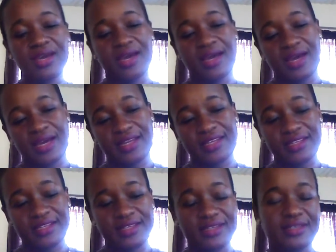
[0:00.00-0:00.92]
And
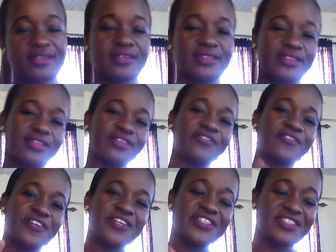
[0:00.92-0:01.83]
the
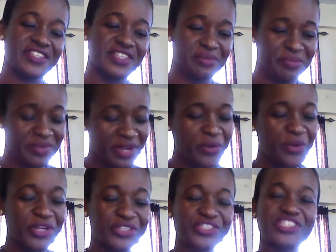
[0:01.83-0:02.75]
first tip I
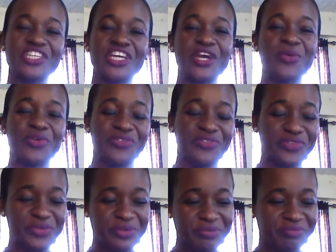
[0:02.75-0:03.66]
want to share with
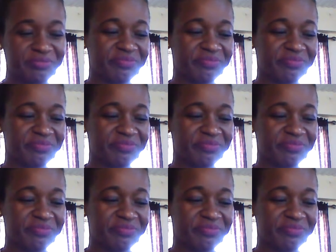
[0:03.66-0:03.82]
you